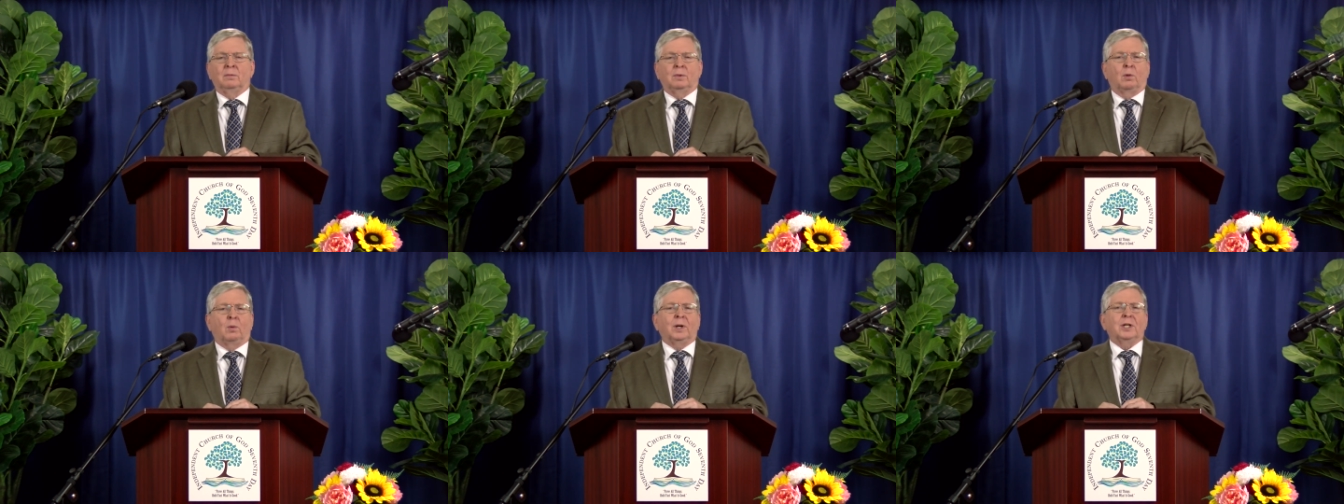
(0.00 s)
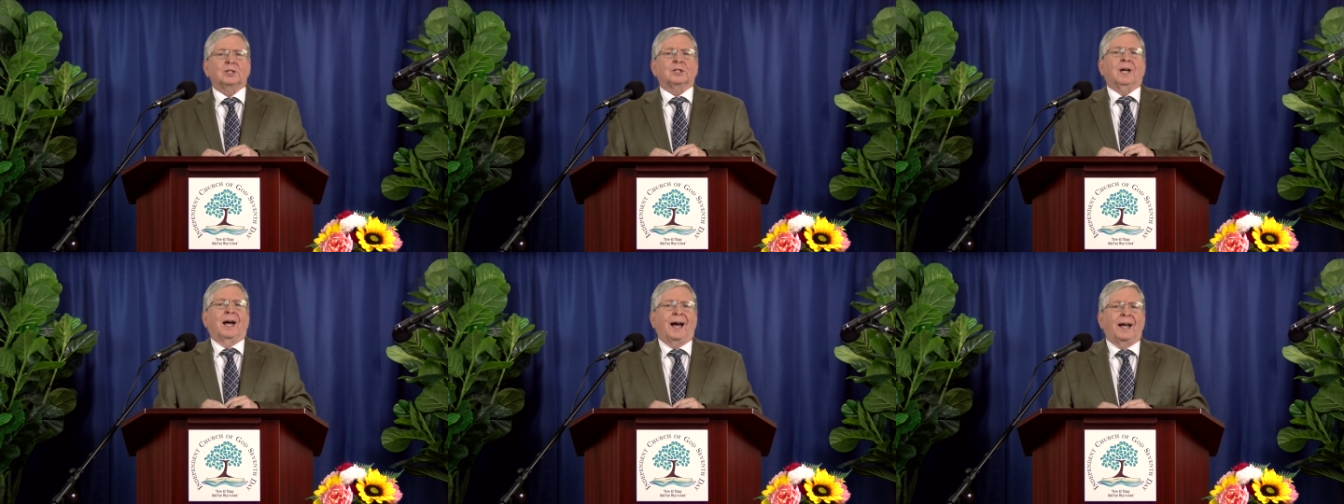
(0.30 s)
But
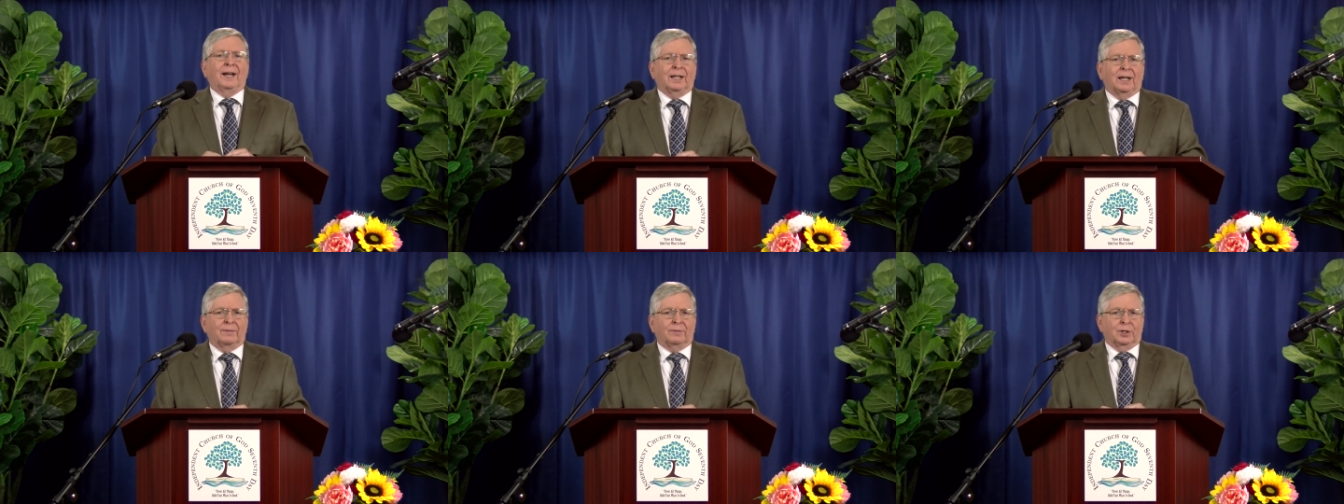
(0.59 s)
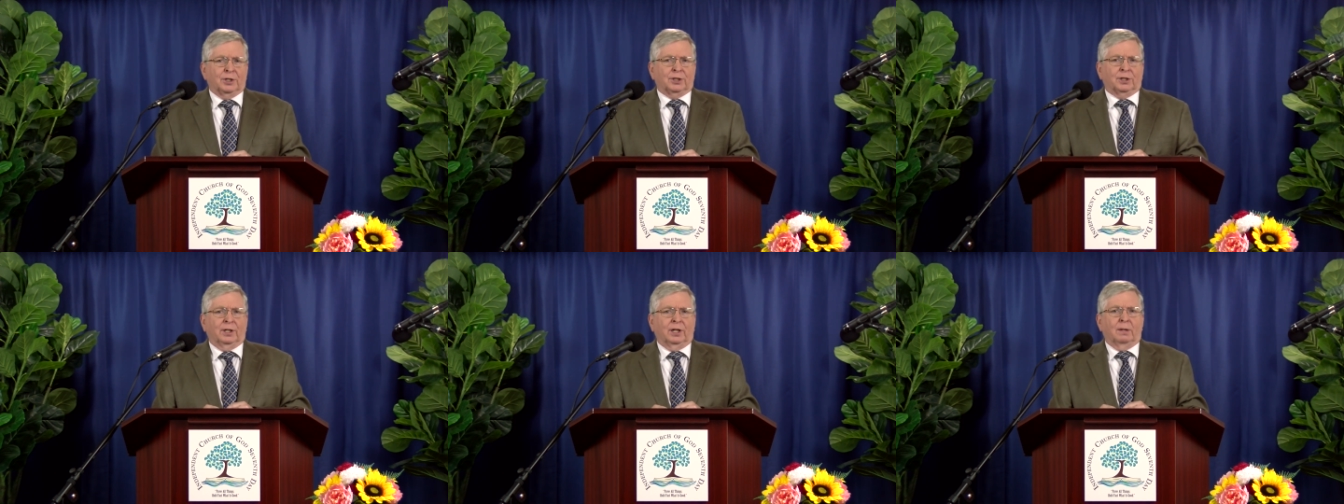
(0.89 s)
what does God have
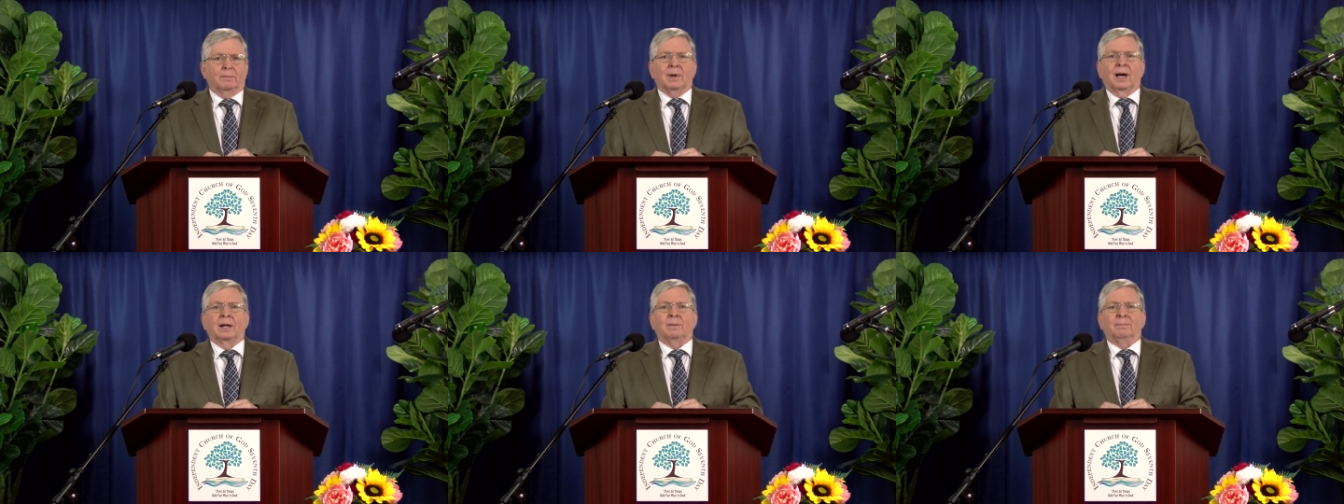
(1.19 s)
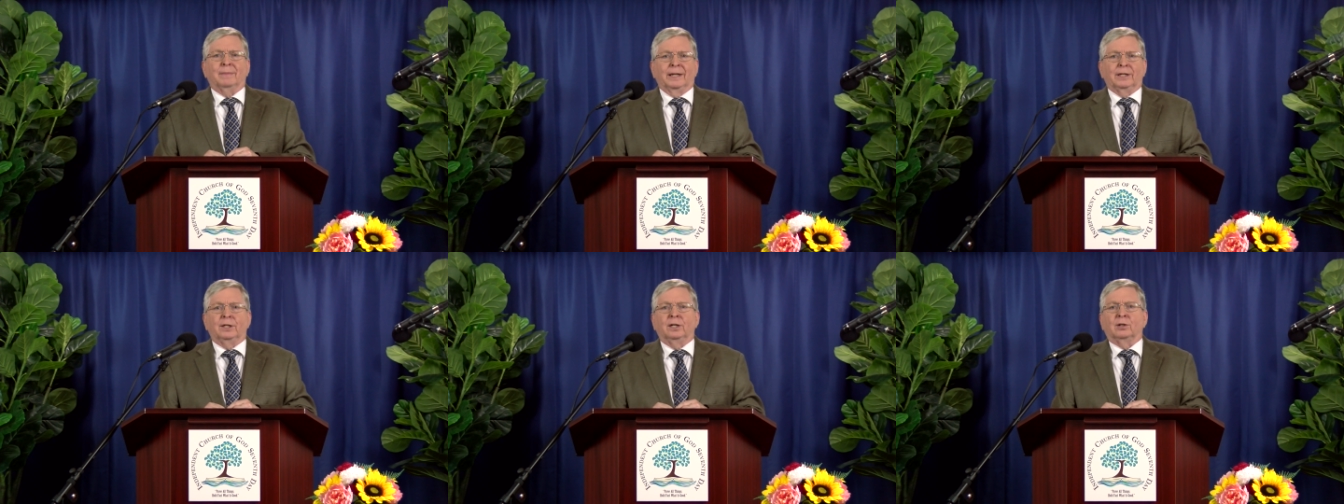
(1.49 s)
to say
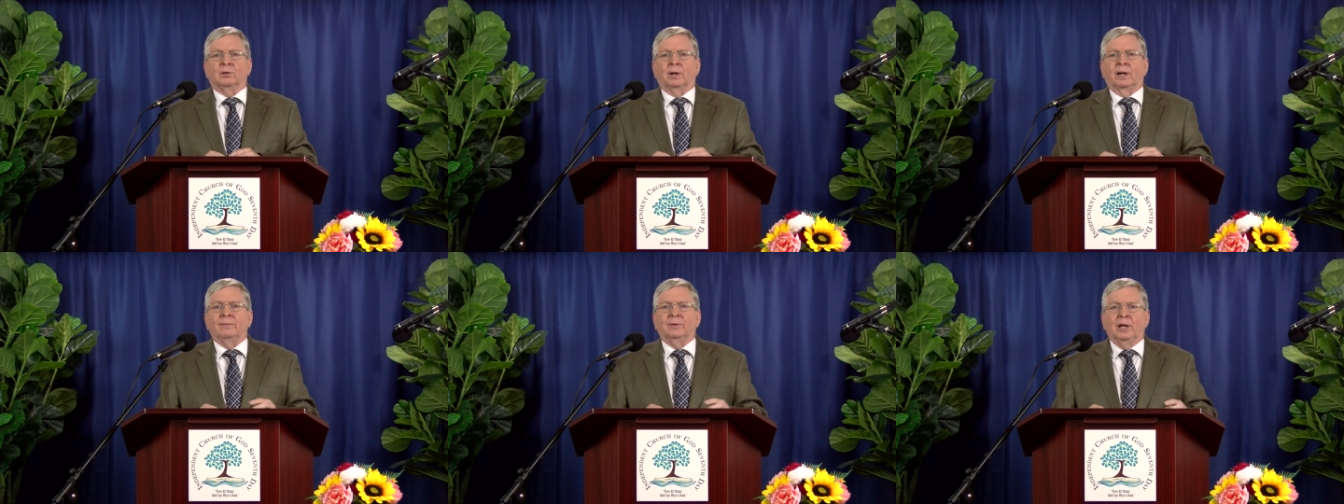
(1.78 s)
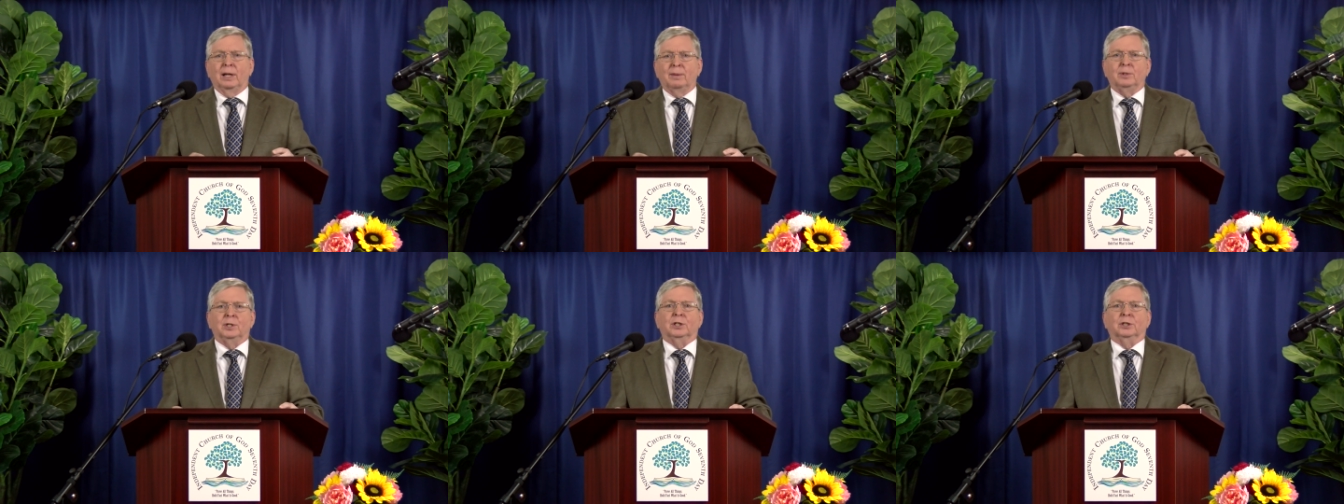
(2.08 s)
about making
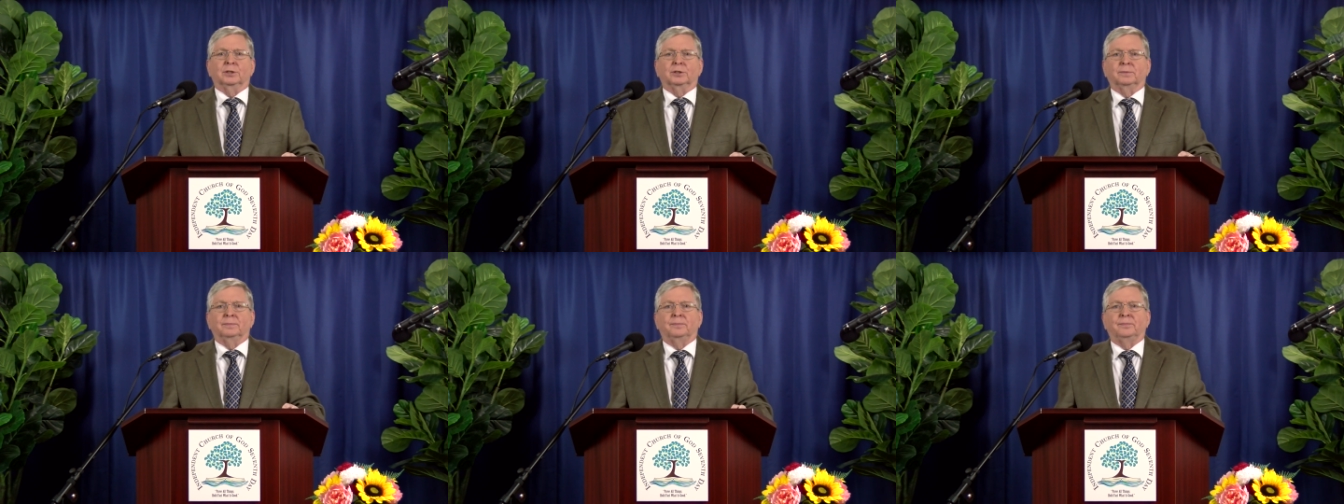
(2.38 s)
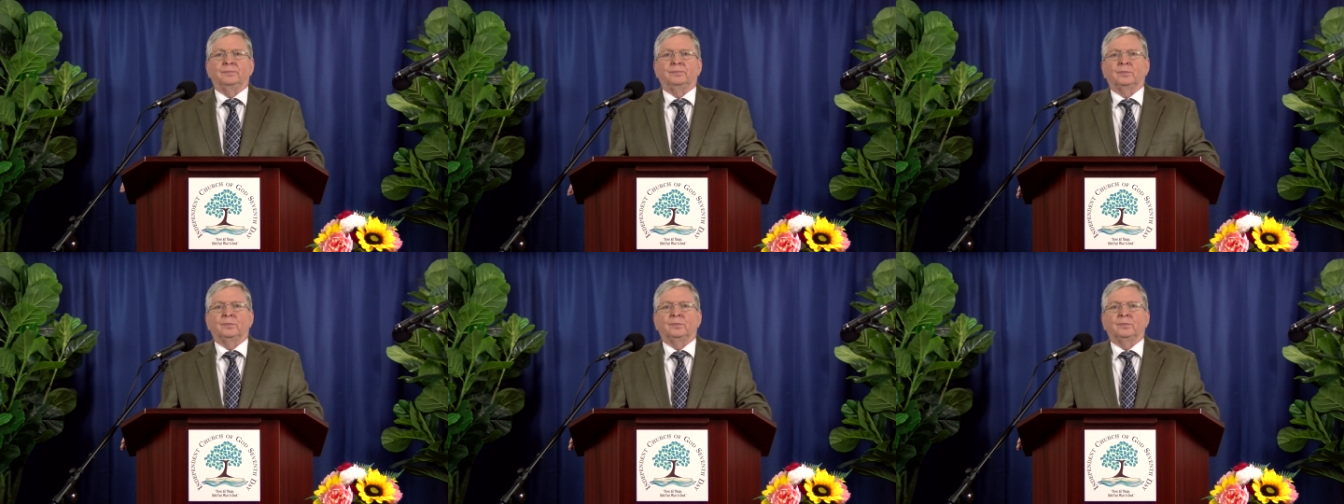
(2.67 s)
graven images?